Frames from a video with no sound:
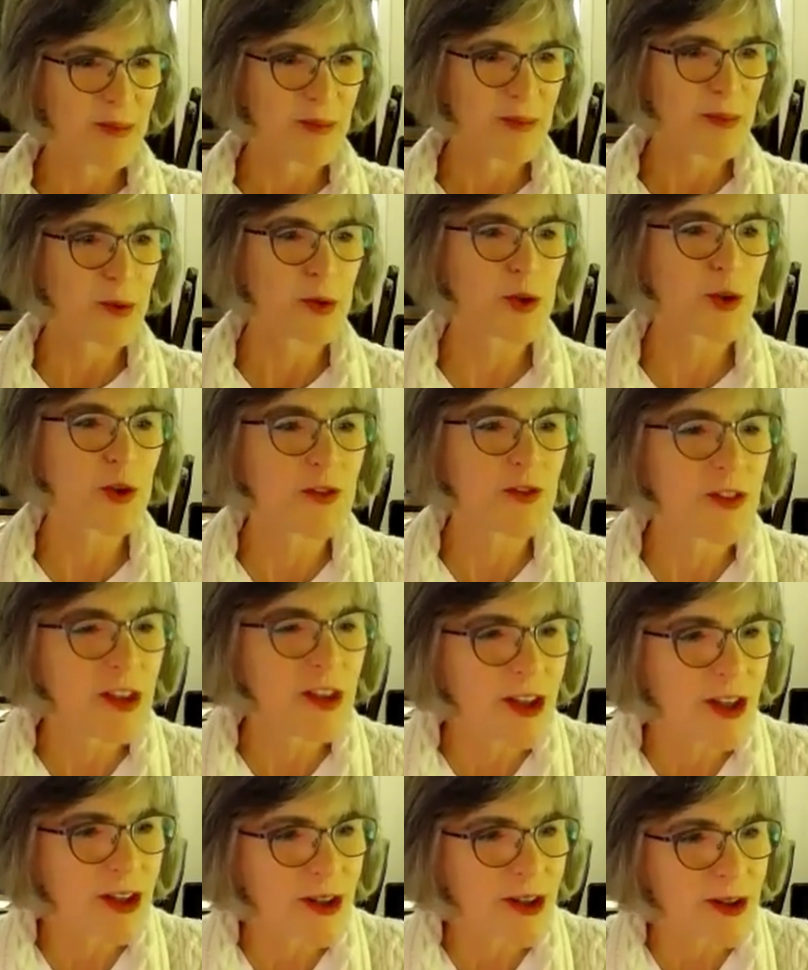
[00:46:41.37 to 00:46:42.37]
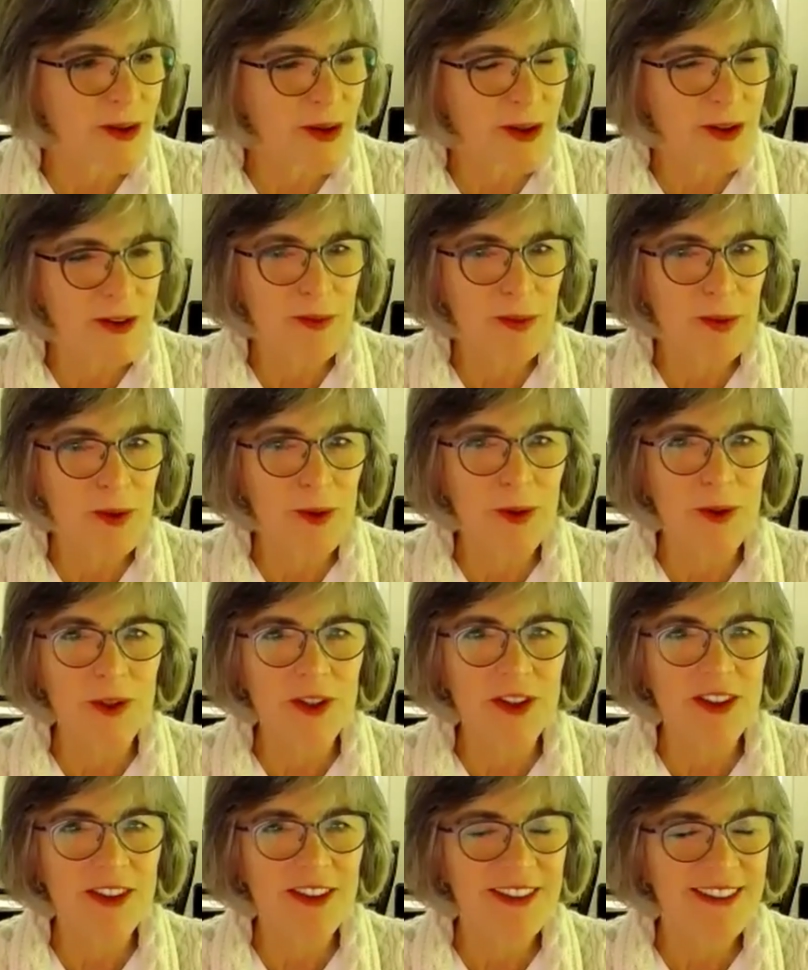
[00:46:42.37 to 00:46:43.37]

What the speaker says: brought your video on board.